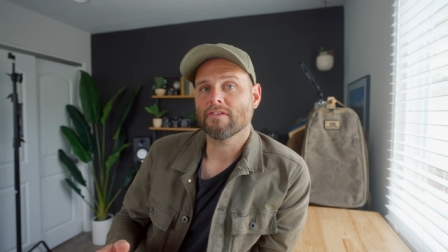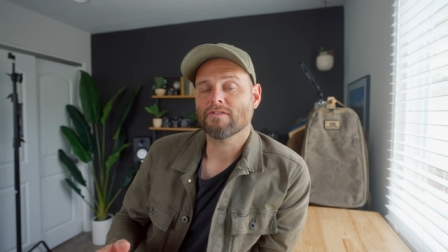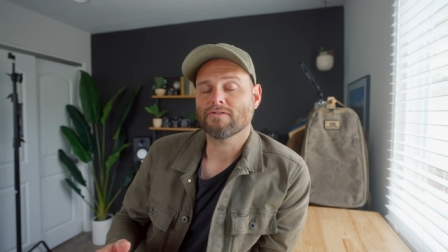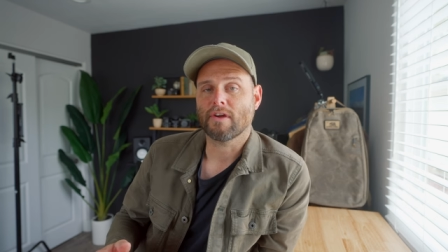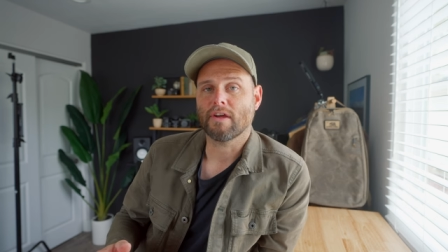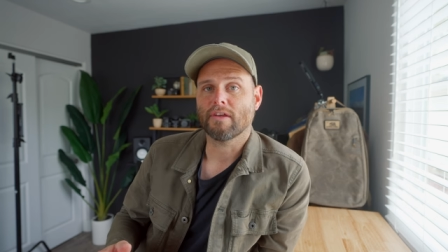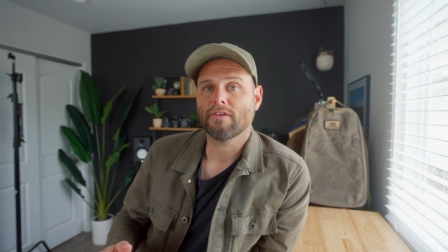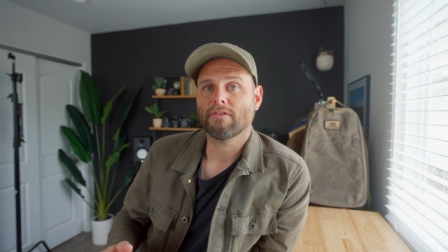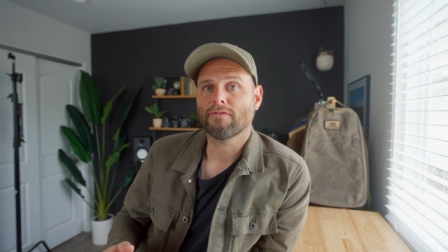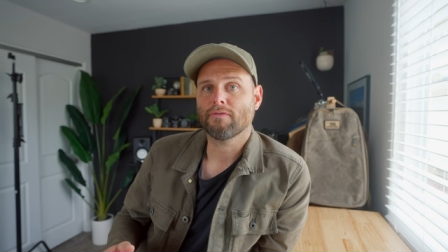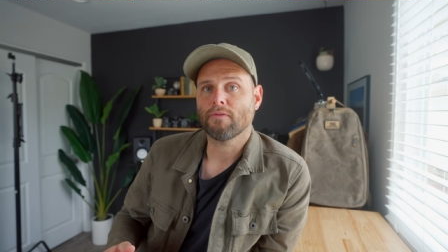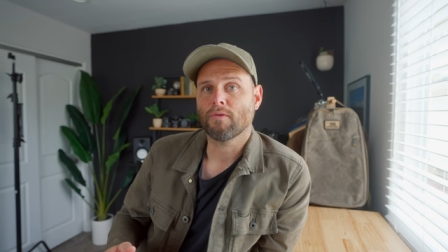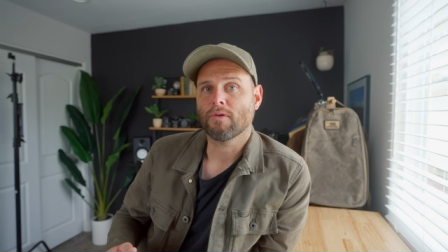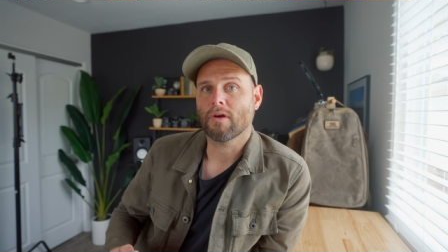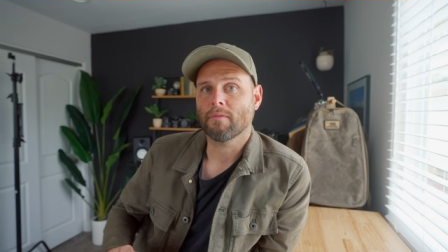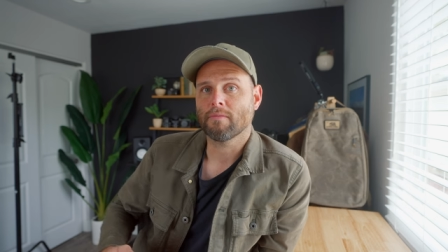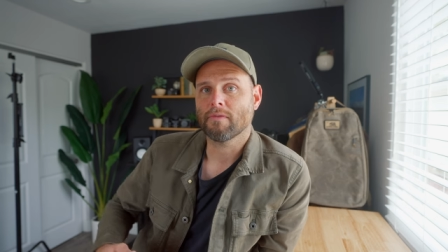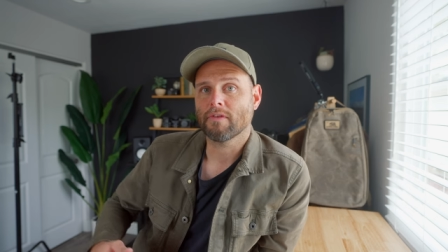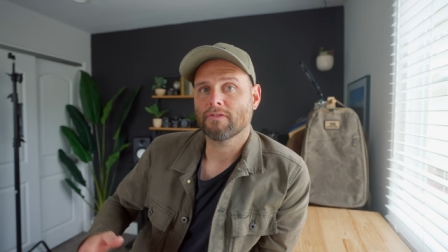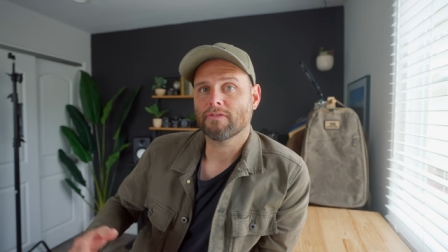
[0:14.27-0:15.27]

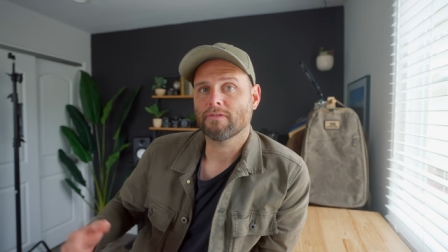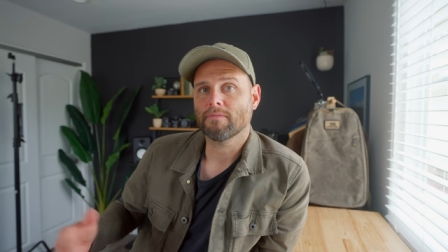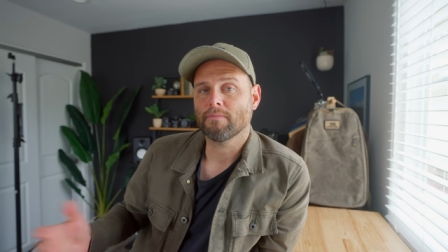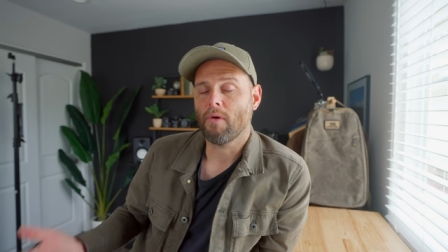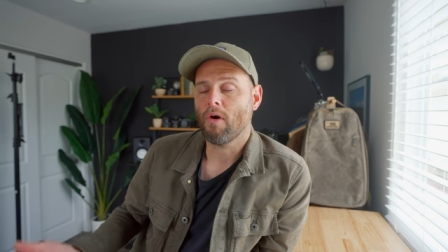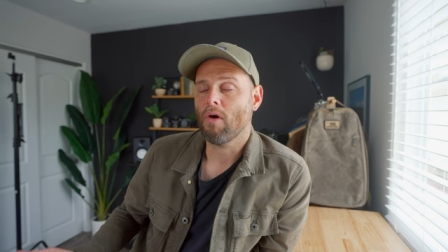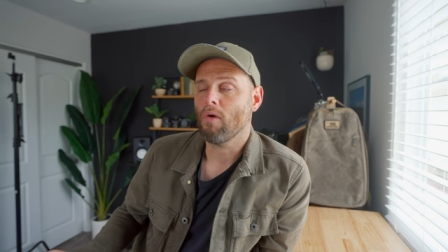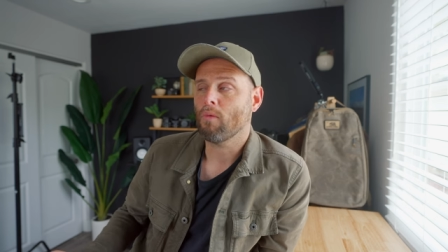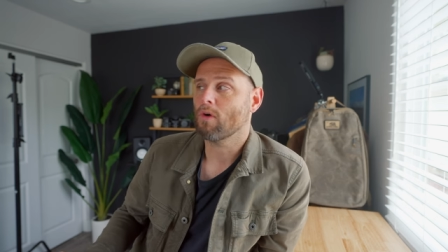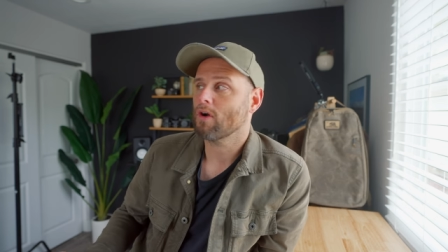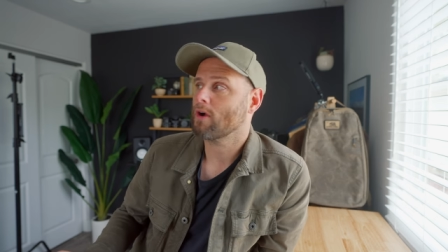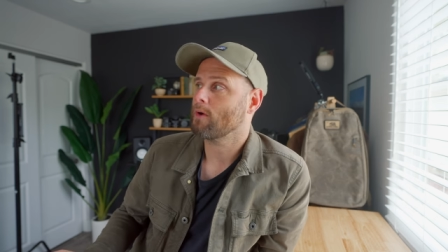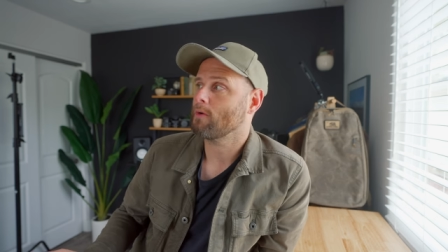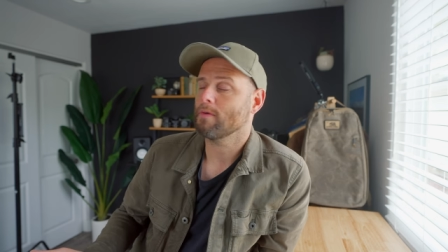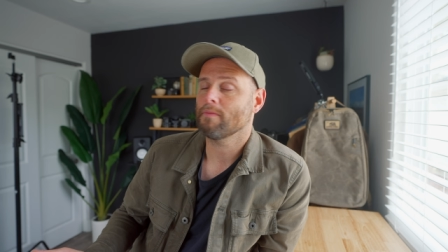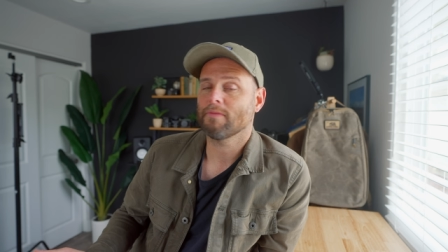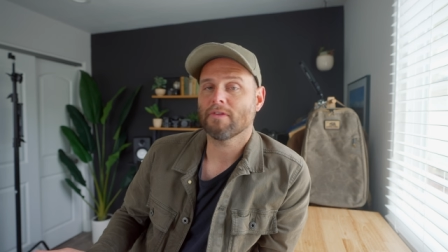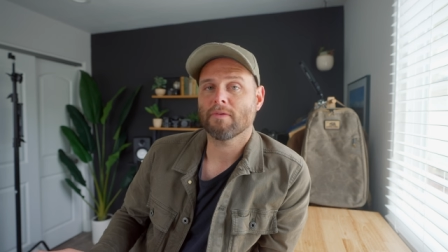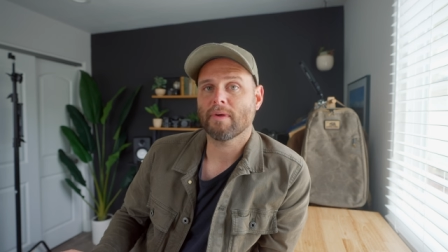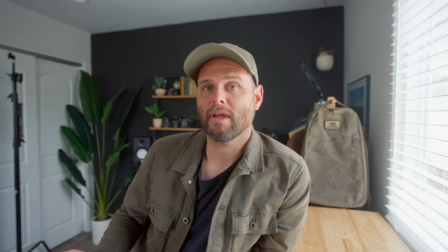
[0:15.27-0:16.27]
transform the small
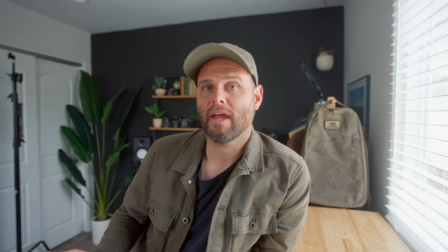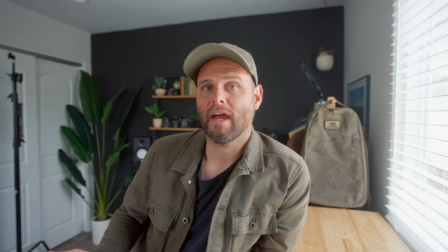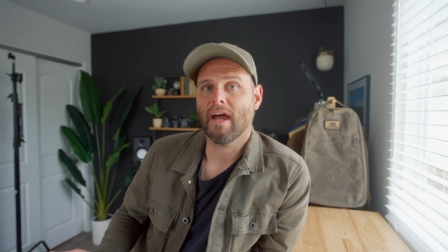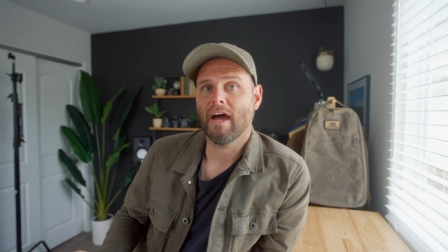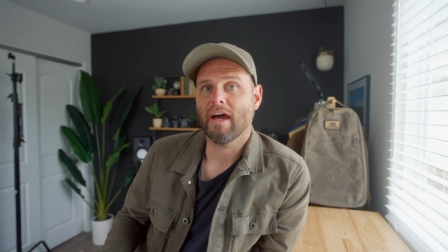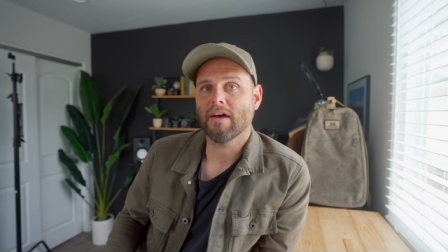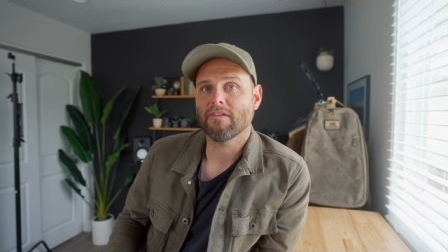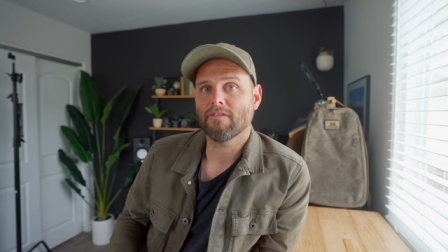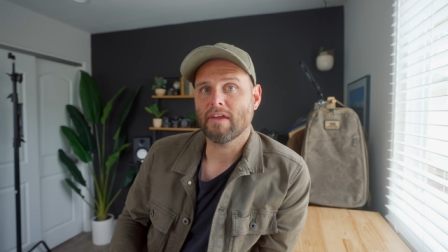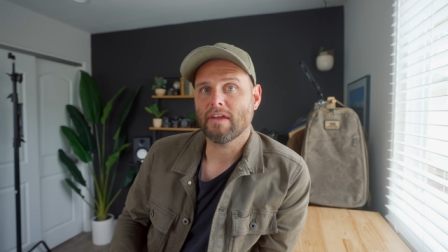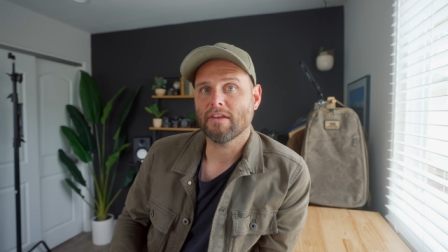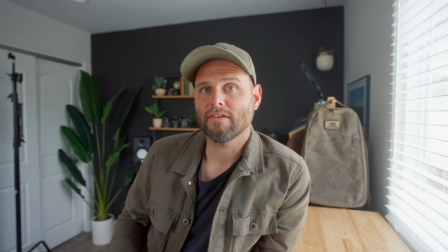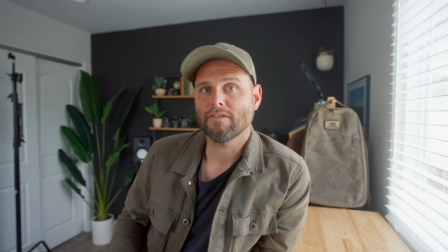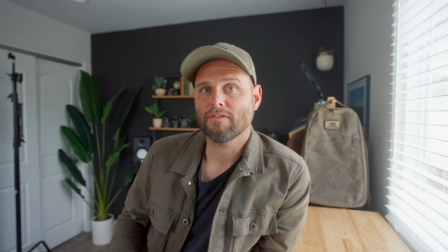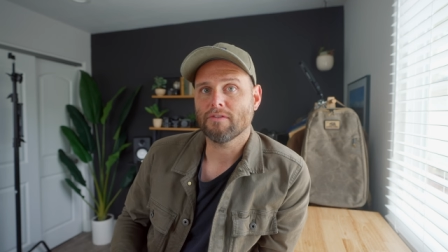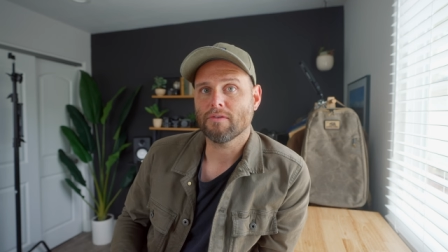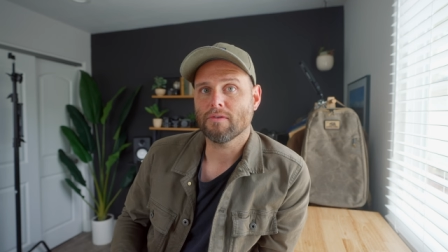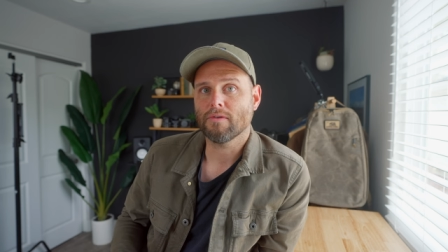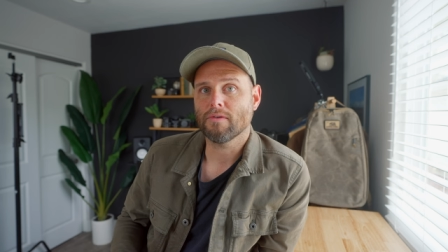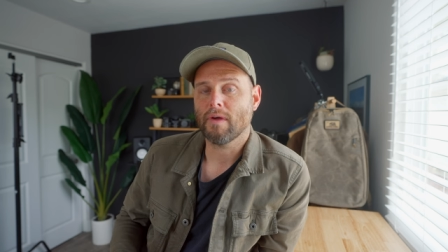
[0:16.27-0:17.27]
workroom that we have
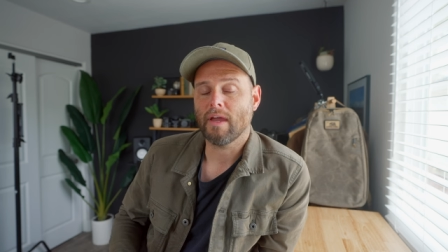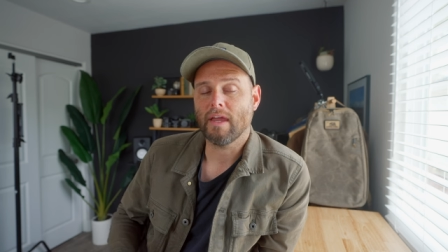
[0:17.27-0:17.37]
into